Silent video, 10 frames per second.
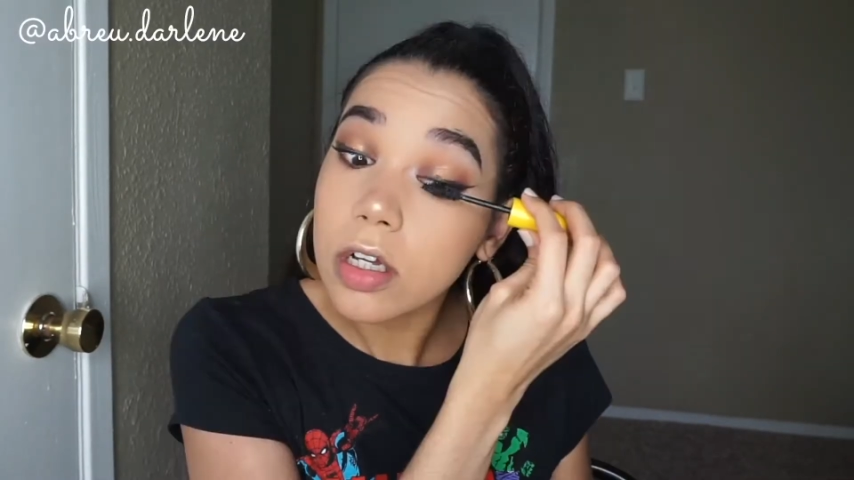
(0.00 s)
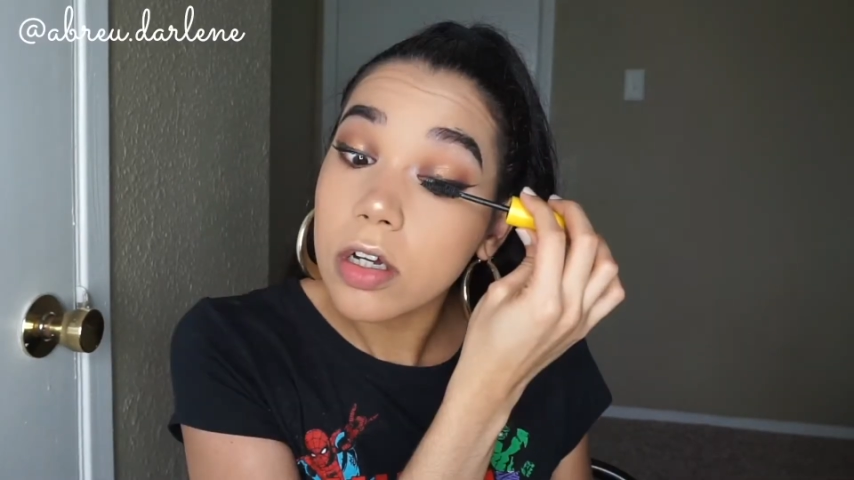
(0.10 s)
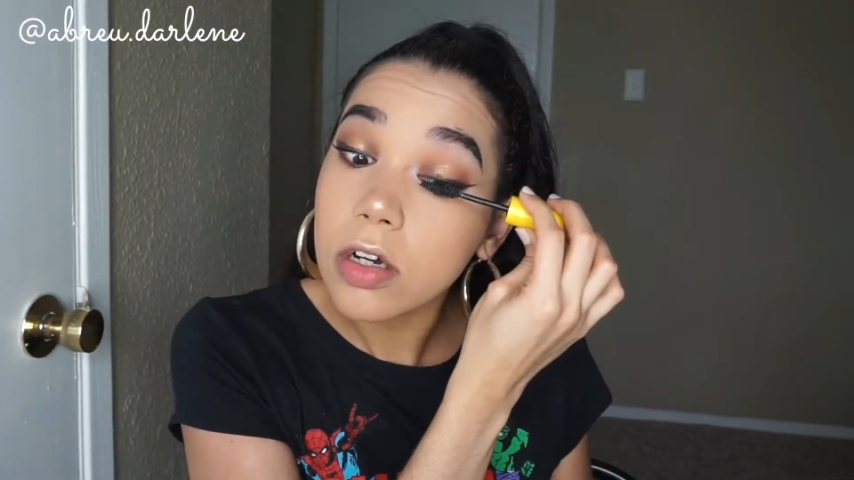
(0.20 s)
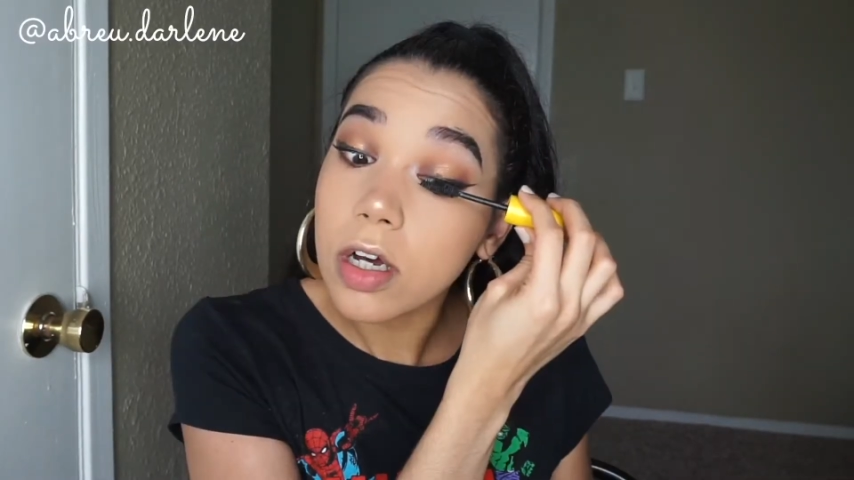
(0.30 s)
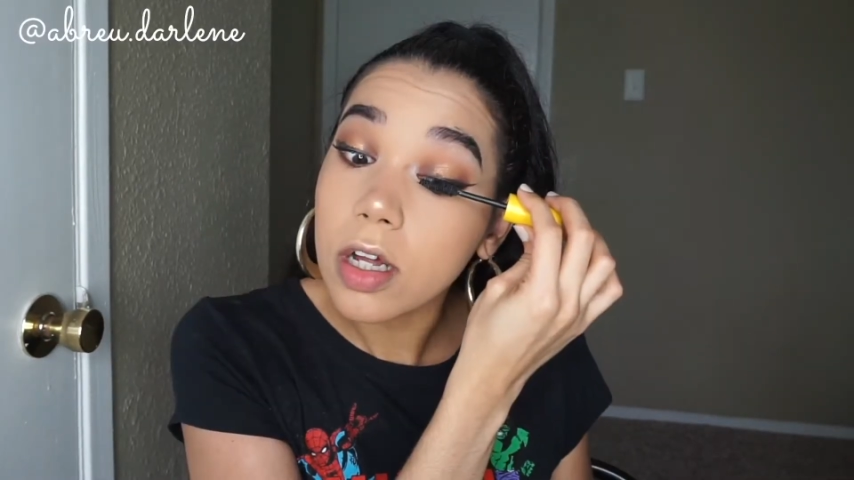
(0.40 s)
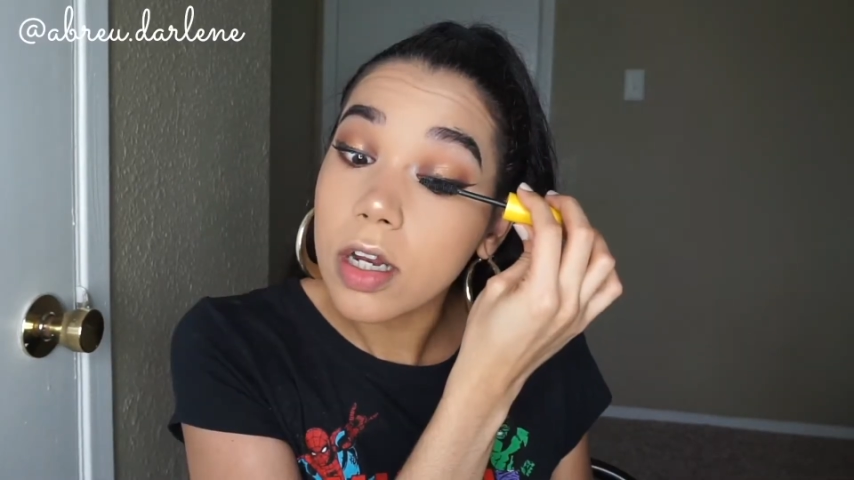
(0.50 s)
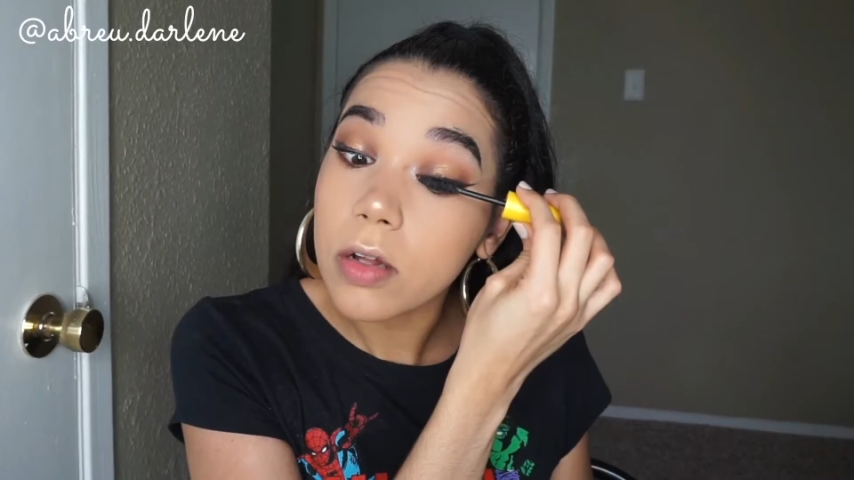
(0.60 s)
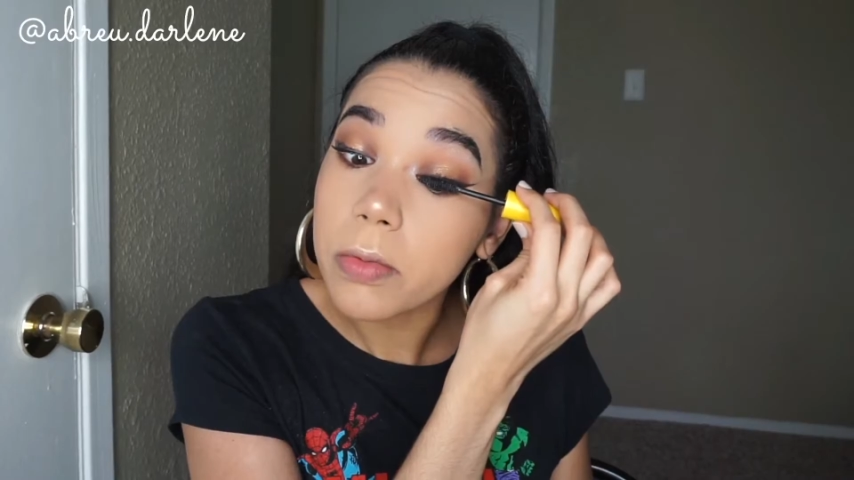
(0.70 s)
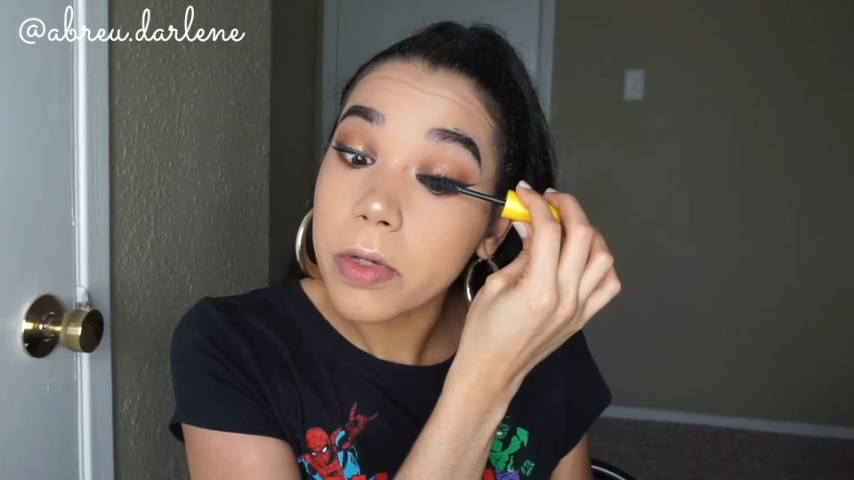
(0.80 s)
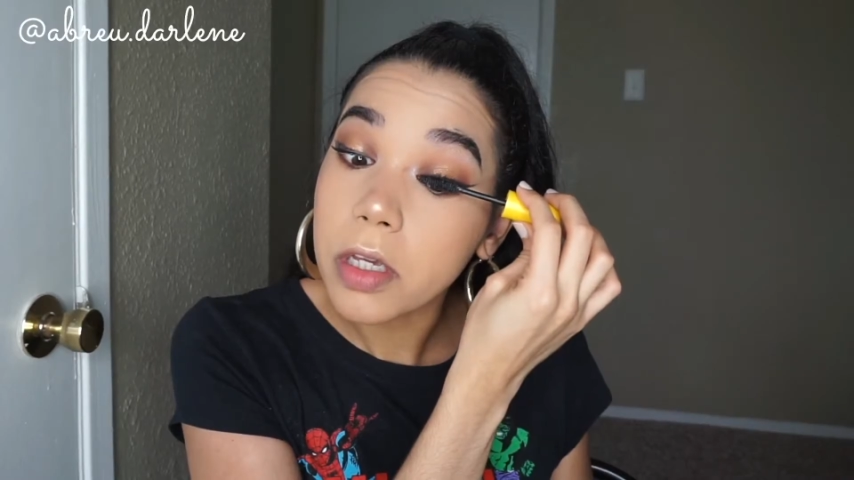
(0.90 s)
Oh God,
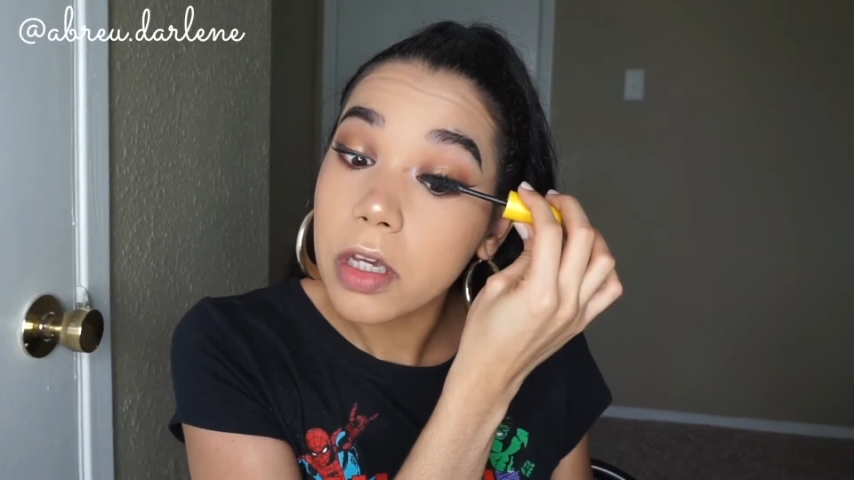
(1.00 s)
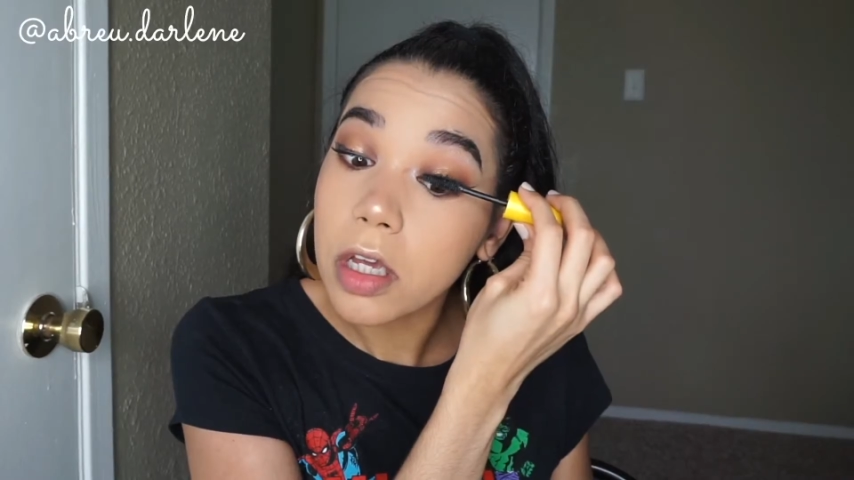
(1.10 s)
help me.